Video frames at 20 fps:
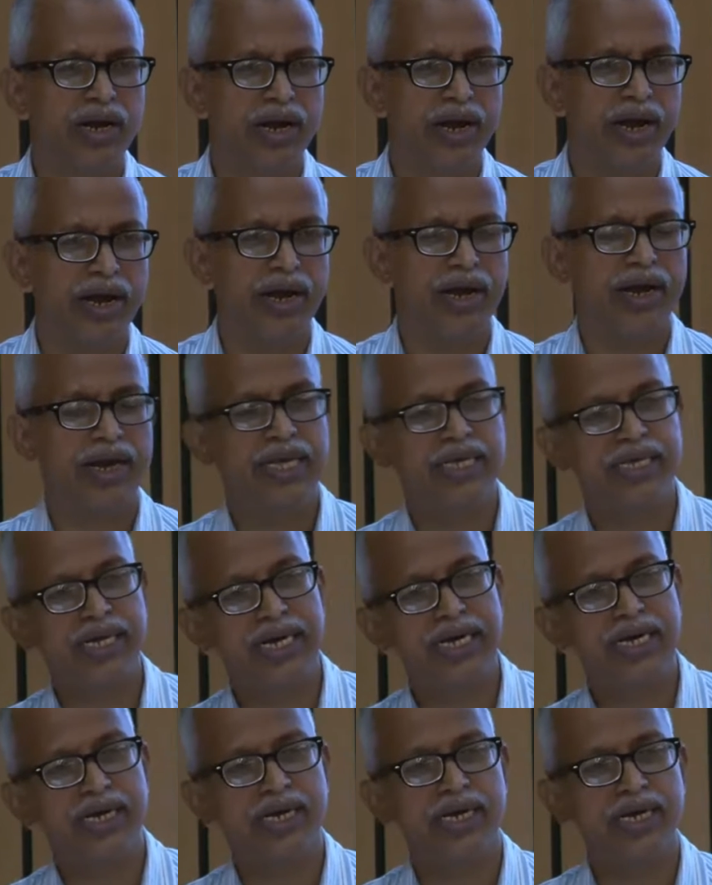air is
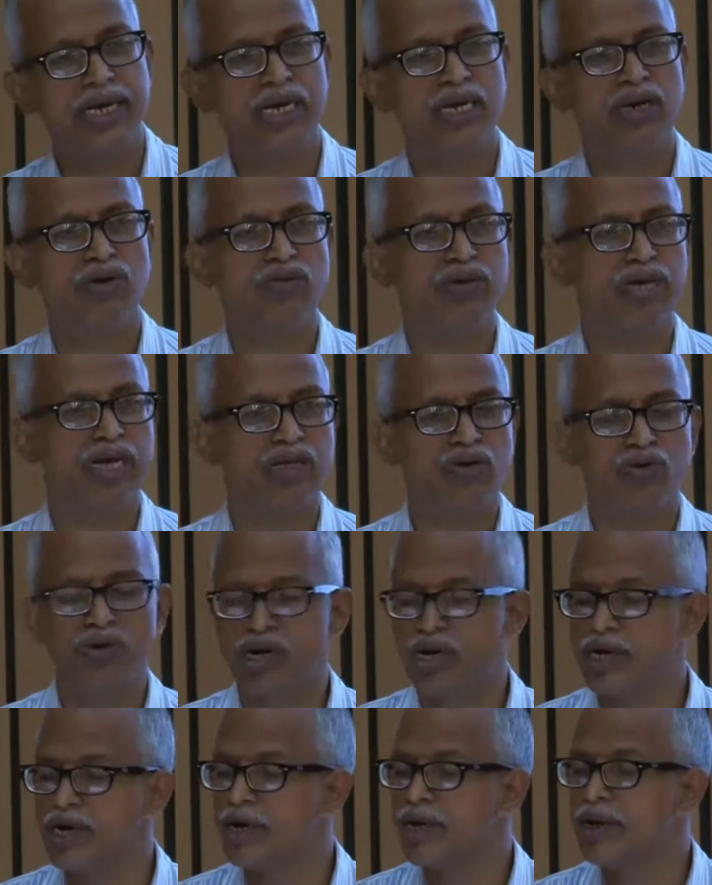entering into
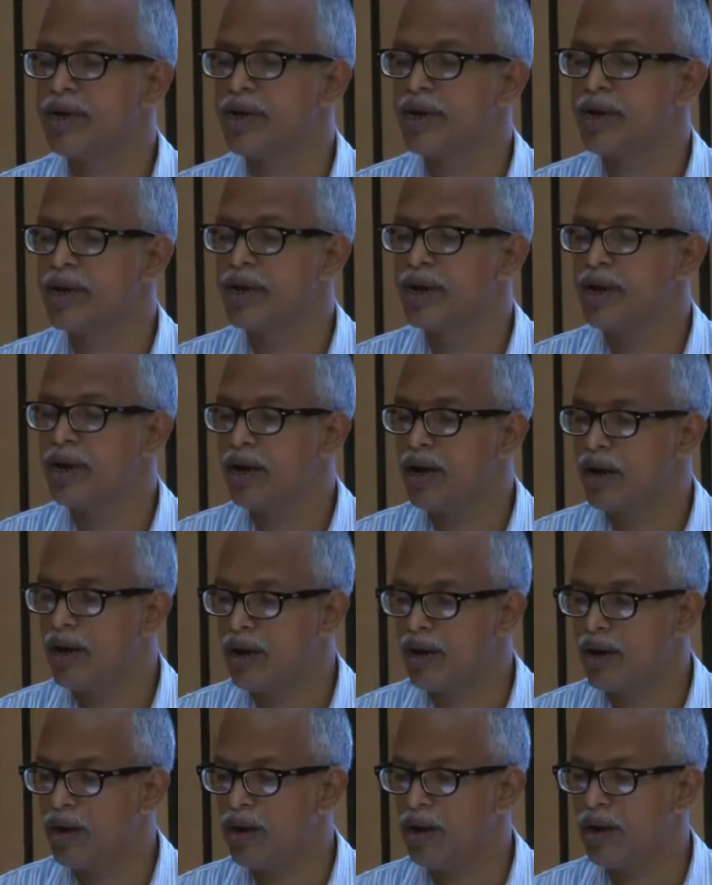saturated
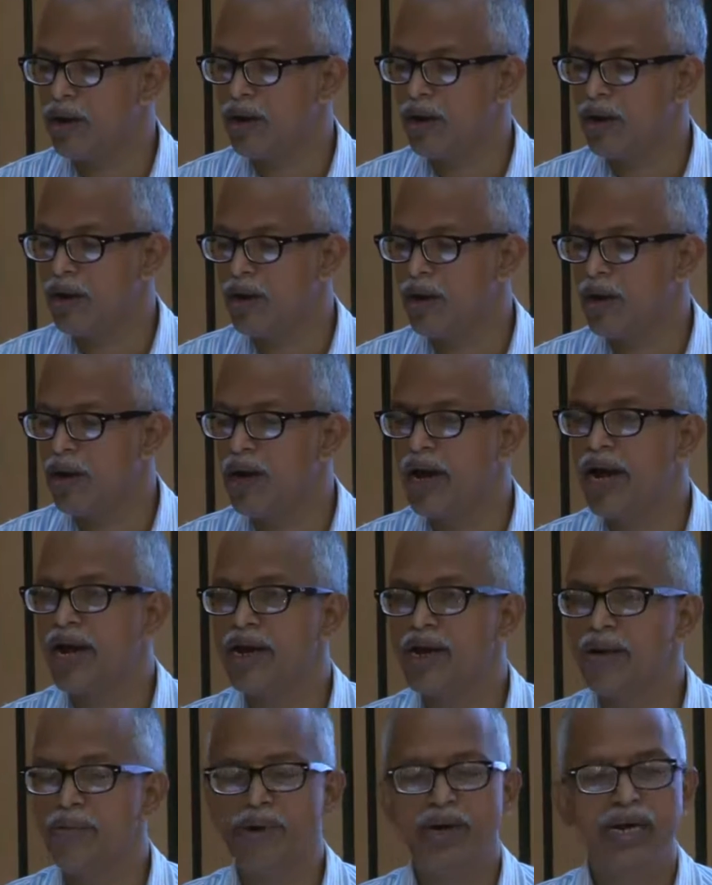uh,
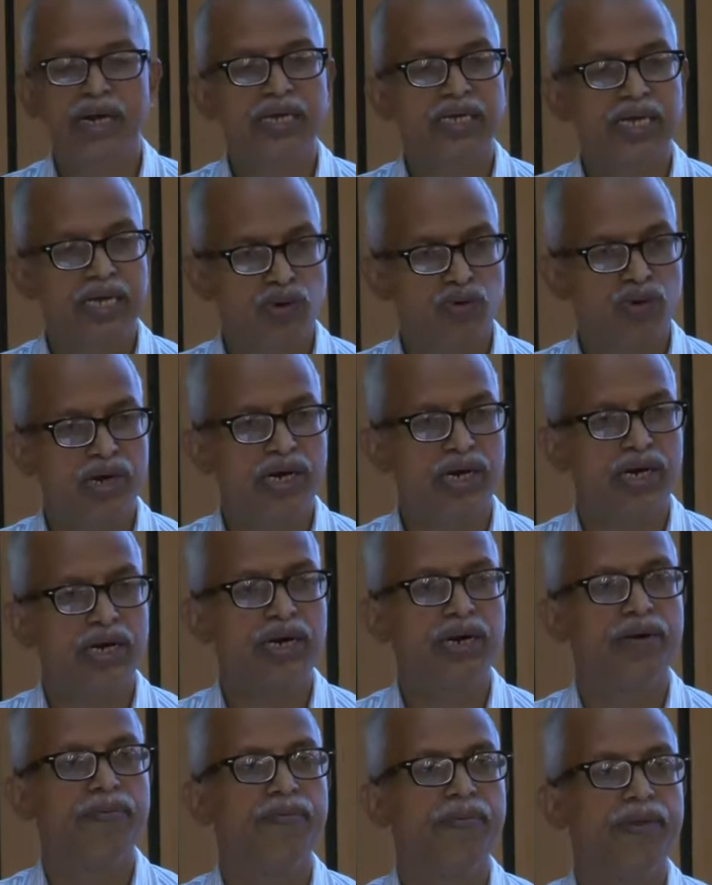adiabatic saturator
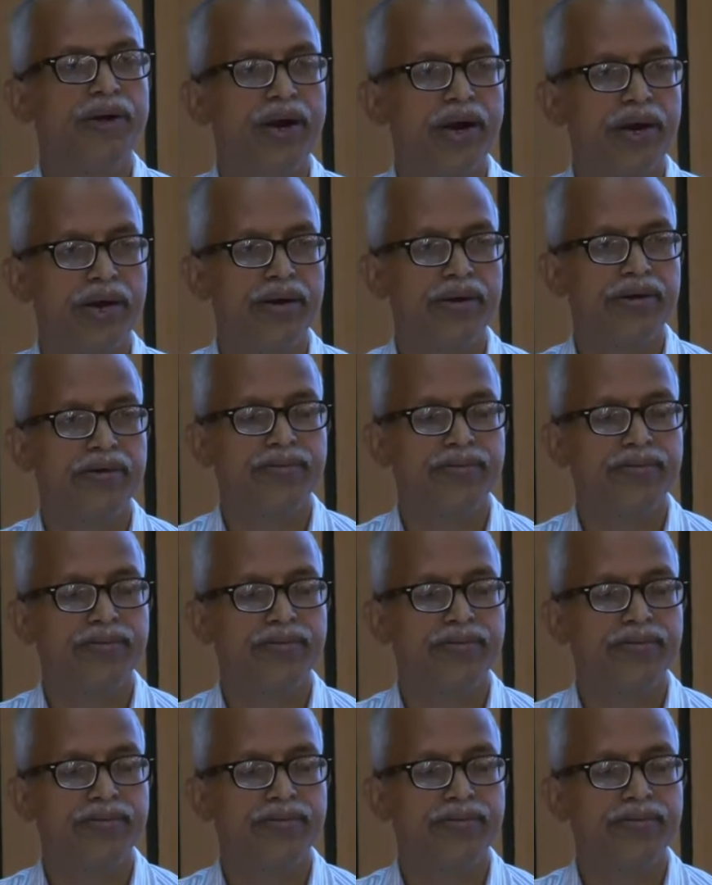right.